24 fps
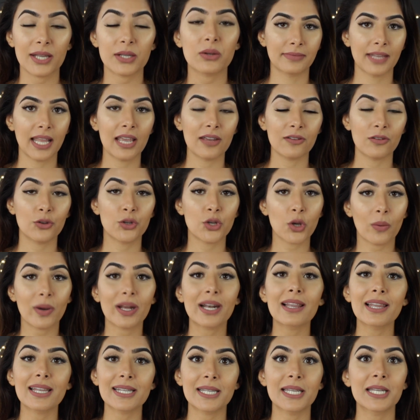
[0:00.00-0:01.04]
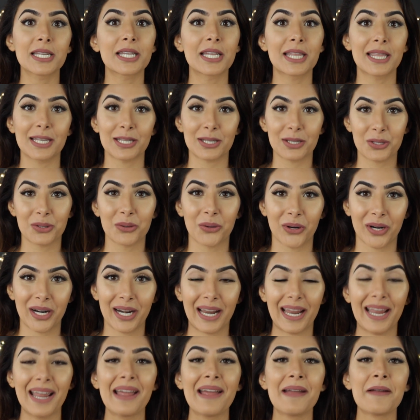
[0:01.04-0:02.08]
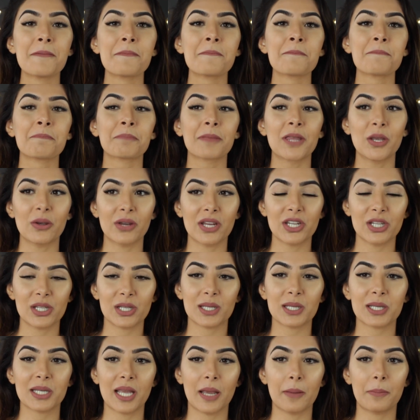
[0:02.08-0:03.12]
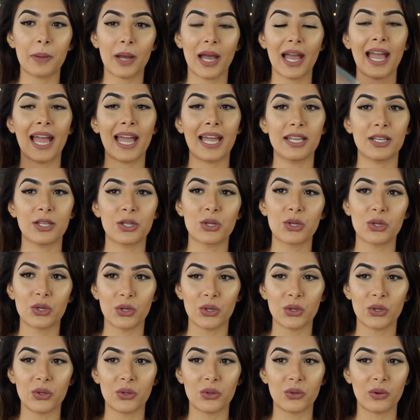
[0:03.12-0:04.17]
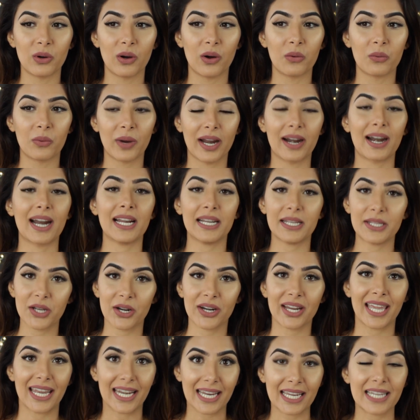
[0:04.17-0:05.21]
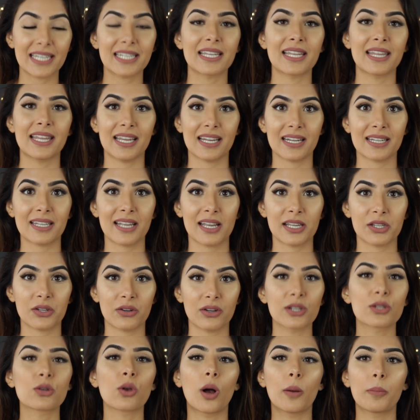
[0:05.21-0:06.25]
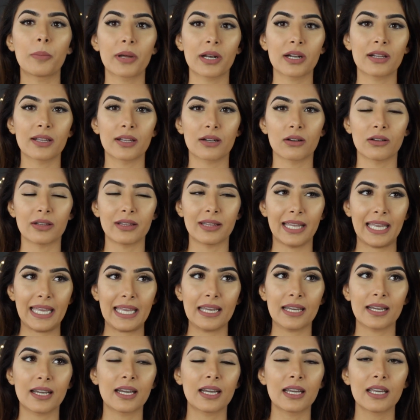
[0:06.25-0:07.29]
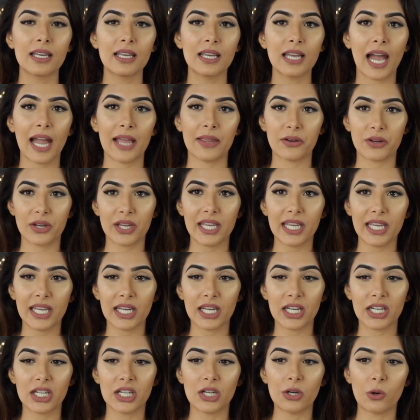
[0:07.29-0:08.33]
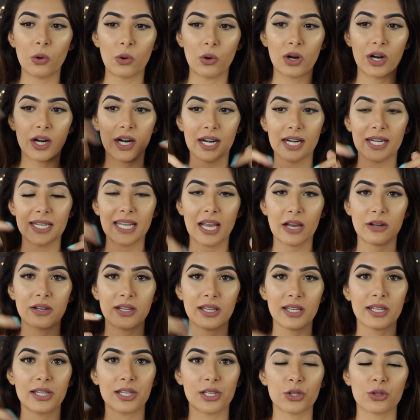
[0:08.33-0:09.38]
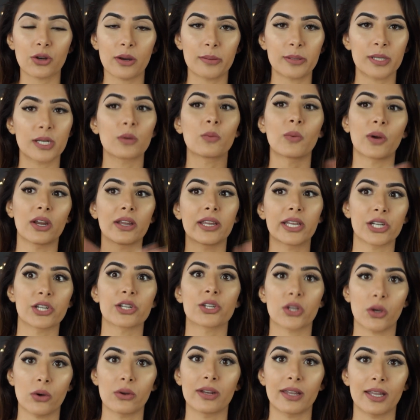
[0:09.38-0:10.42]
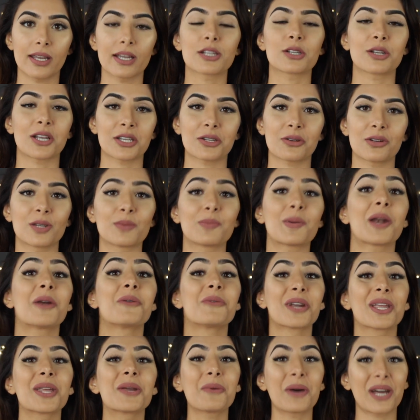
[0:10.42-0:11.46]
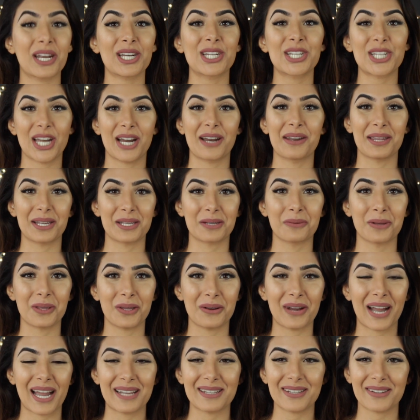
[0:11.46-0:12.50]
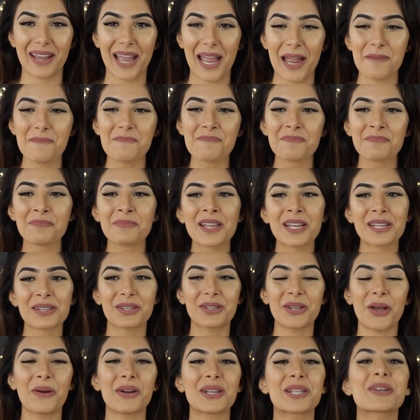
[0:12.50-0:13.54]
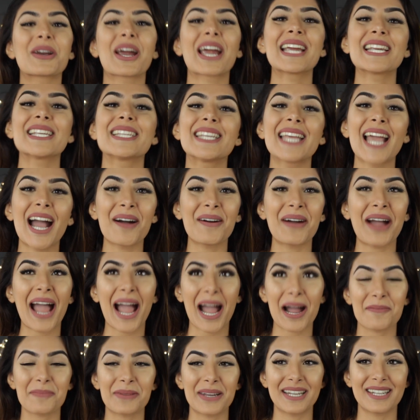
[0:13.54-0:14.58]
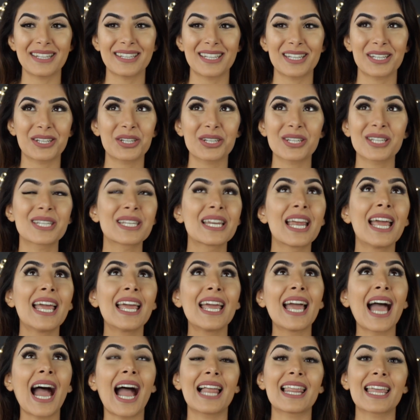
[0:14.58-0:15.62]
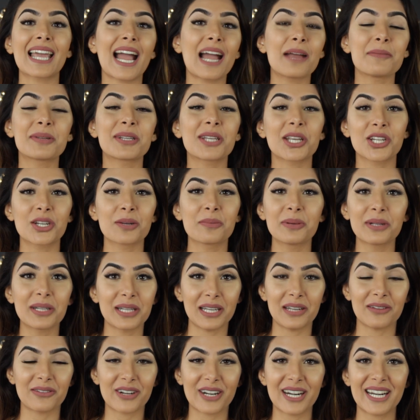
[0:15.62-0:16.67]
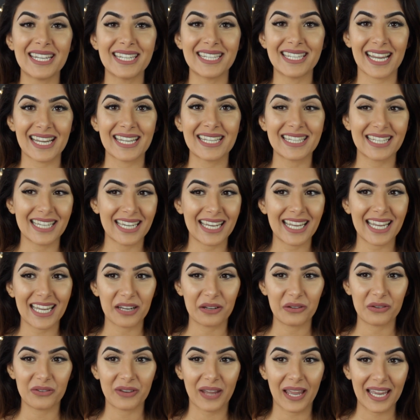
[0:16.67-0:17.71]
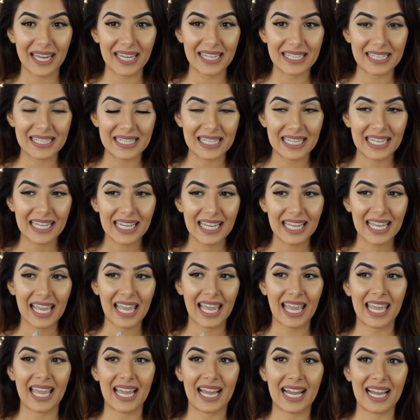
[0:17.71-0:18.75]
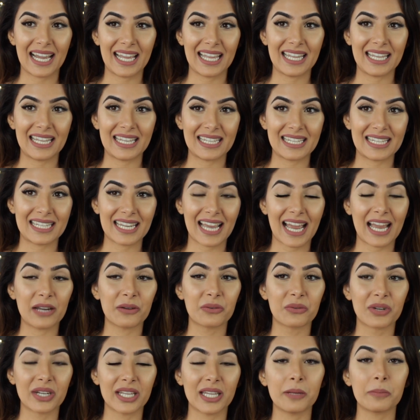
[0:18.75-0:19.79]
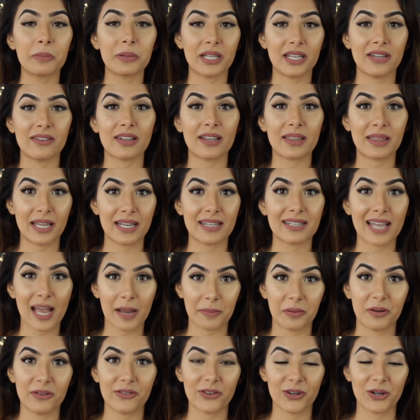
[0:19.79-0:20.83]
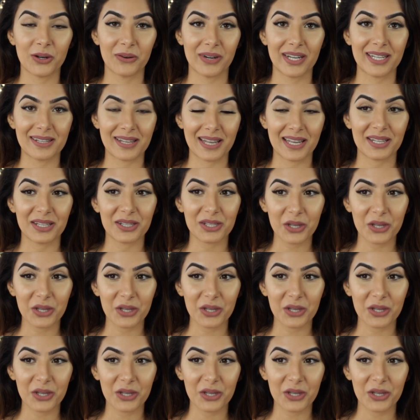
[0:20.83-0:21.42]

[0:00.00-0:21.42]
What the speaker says: So if you don't want to listen to this story, you can just skip ahead to where I start getting into the accessories. So I'll put a little link either here or down in the description where you can just go to the accessories. But I really want to share this with you guys, okay? So it's crazy how it happens. It's just, like, I'm such a believer in destiny and fate, and I really believe that things happen for a reason.